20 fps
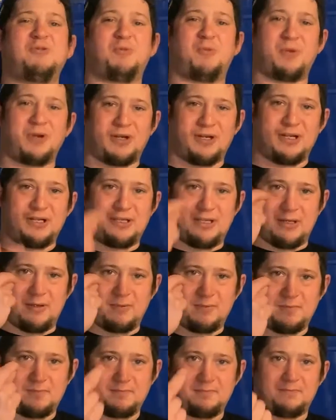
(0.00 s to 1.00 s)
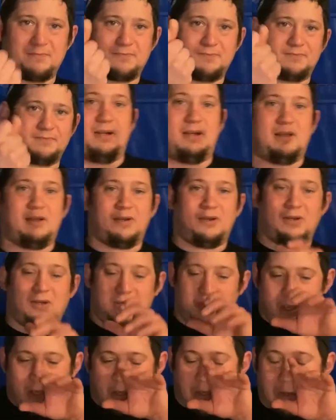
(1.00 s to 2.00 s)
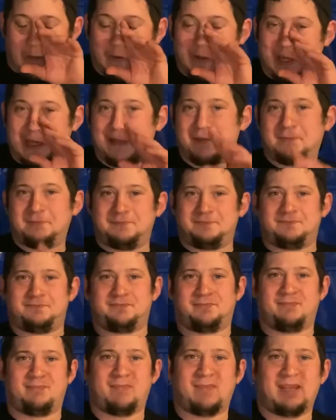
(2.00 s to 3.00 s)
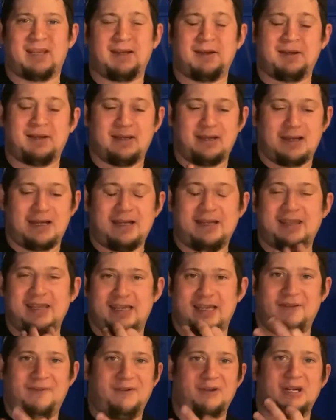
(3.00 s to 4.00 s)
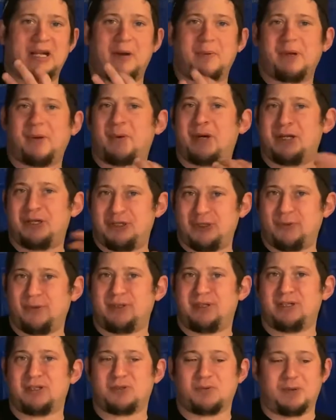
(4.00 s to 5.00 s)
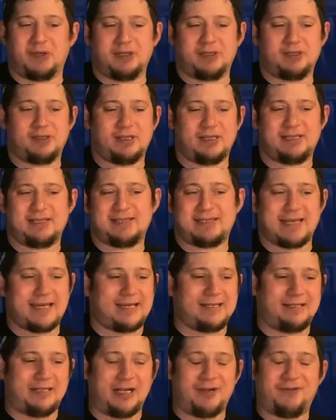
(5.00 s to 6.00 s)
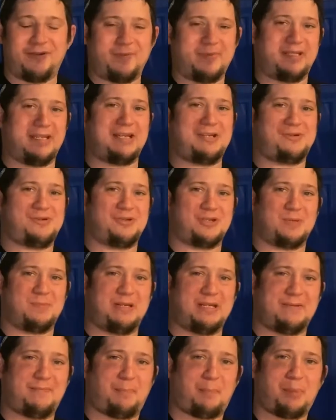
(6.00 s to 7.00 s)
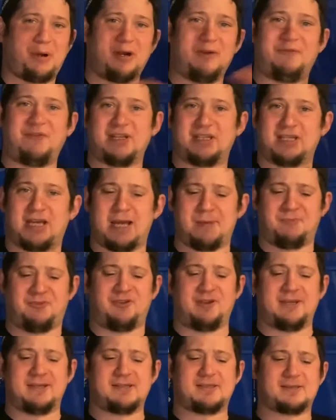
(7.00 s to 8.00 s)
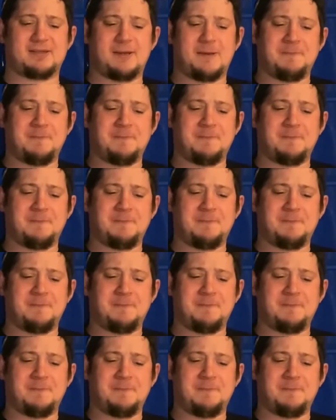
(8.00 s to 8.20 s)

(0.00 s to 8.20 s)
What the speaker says: what we're gonna do. Okay. I think I figured out what I want to do with this one. And secondary fermentation is gonna be the perfect time for this.